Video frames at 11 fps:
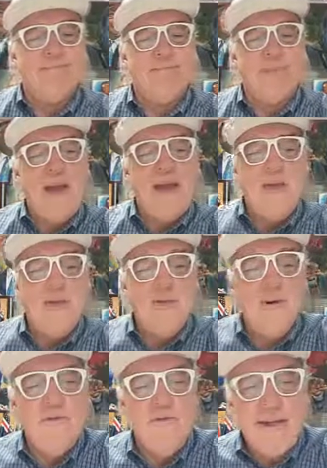value
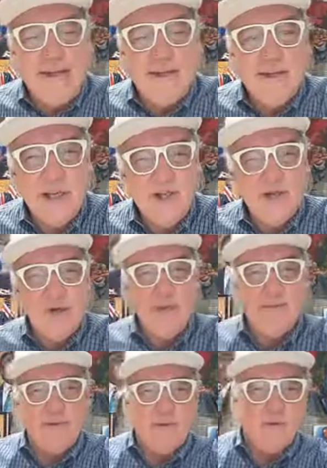of beta test
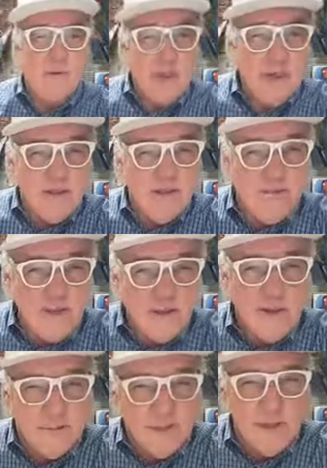revenues. These are
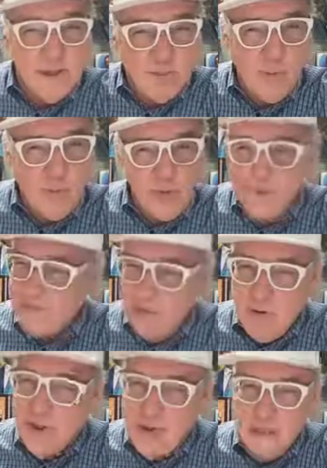very, very important. If you
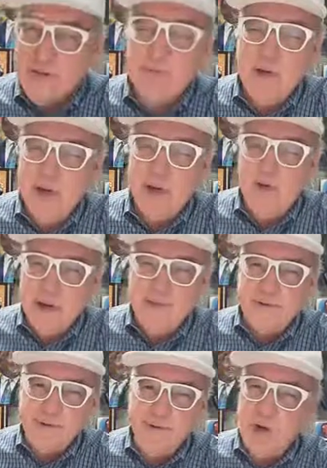can get some kind of
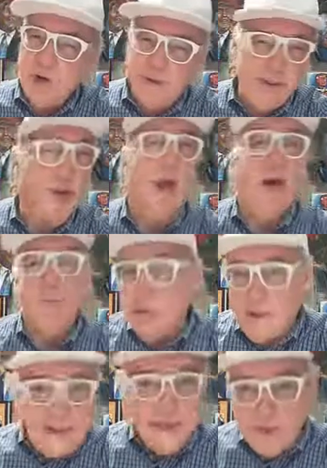revenue going,
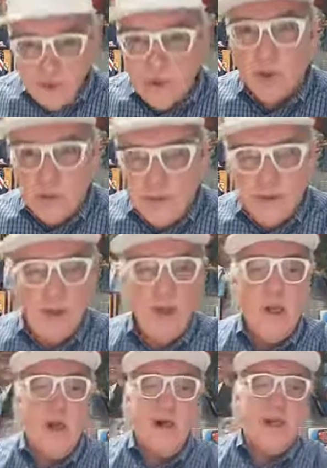please do it.
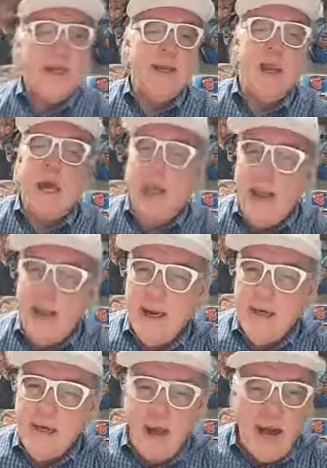Okay?
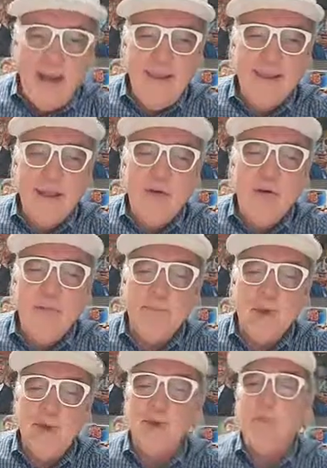And I think you could
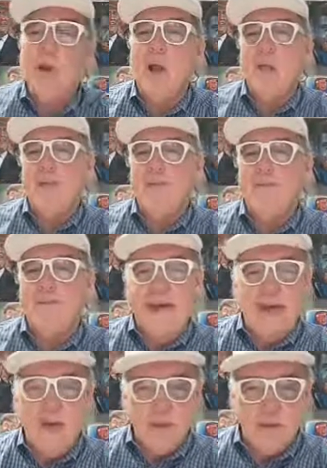multiply the
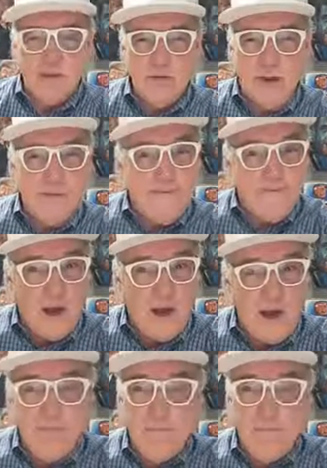value by 5,